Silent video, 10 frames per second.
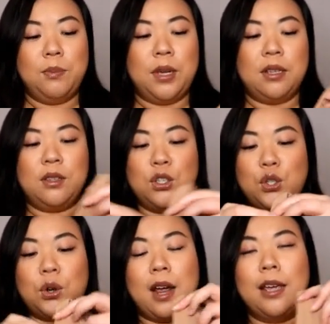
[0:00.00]
but the
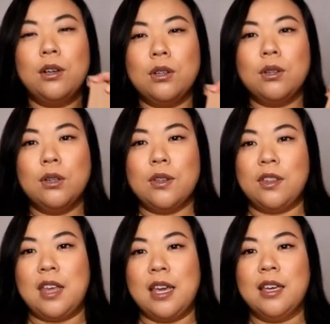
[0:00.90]
triangle
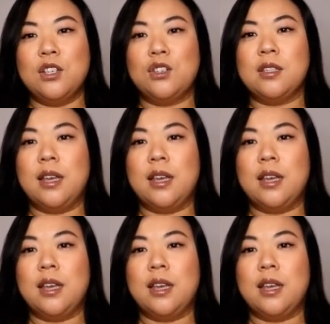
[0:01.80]
thing is just